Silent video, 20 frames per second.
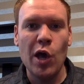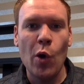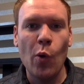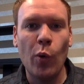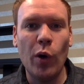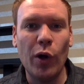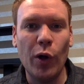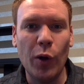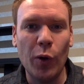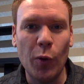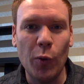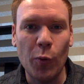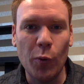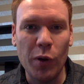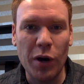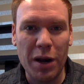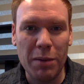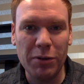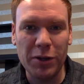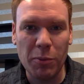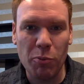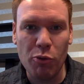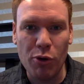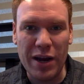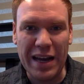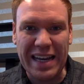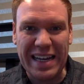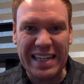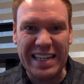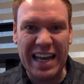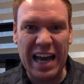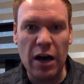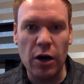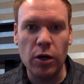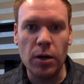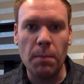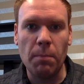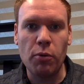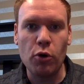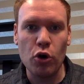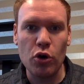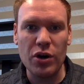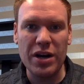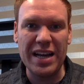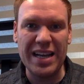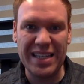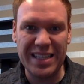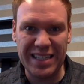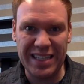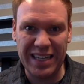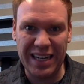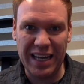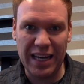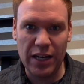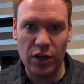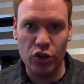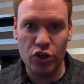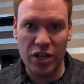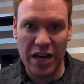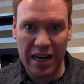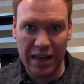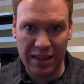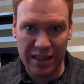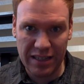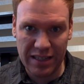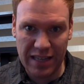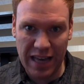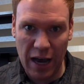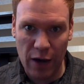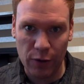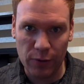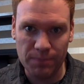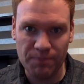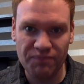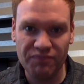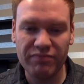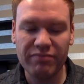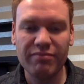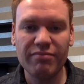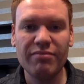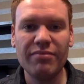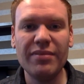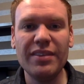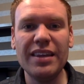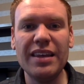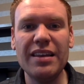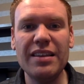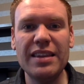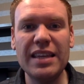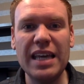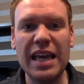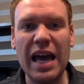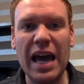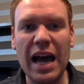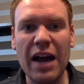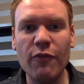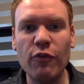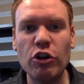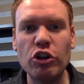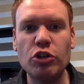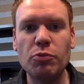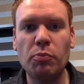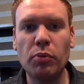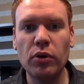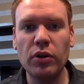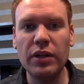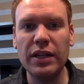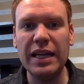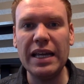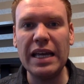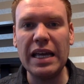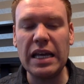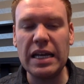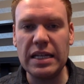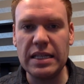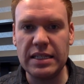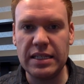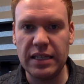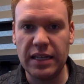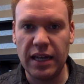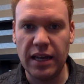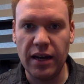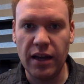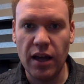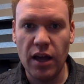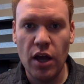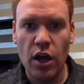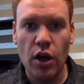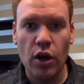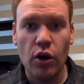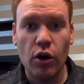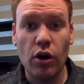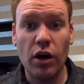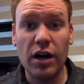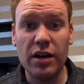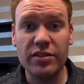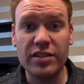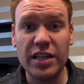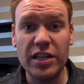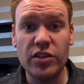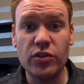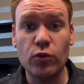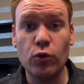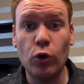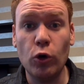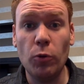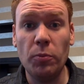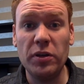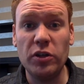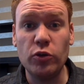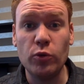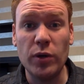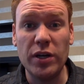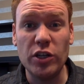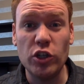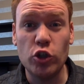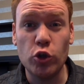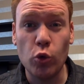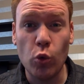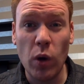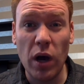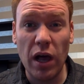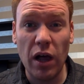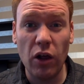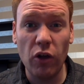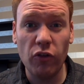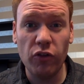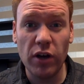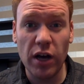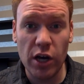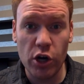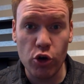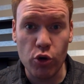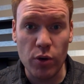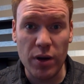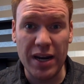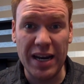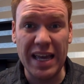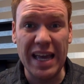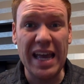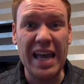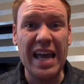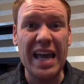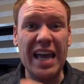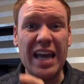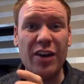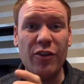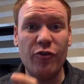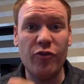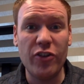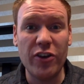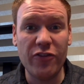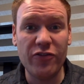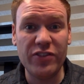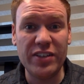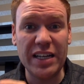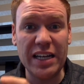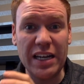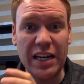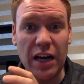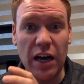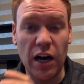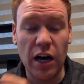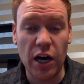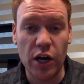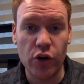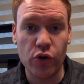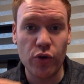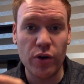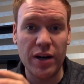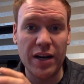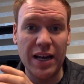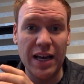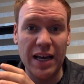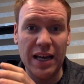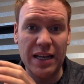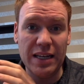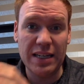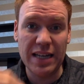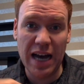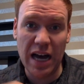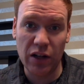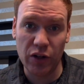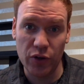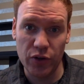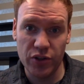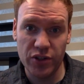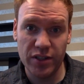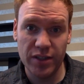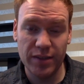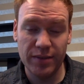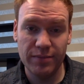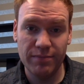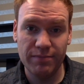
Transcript: Well, we're able to break it down per incident, and check this out. The average bullying incident costs a school between $1,200 and $1,500.